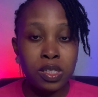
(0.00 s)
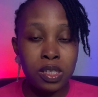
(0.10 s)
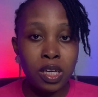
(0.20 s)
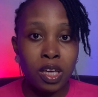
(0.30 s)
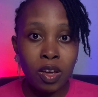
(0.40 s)
the
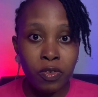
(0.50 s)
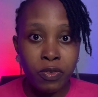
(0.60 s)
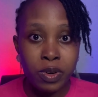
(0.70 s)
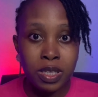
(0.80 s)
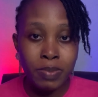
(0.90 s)
key
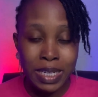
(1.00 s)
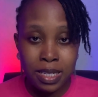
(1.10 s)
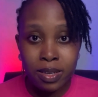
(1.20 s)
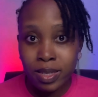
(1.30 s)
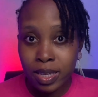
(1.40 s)
phrase. My
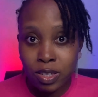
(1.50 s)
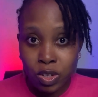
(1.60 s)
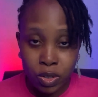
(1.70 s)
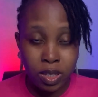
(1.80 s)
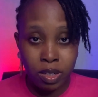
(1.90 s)
skill set is
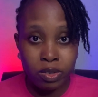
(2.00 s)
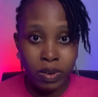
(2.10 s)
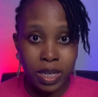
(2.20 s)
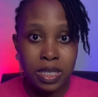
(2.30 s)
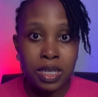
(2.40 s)
content
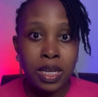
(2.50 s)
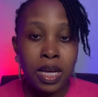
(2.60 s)
writing.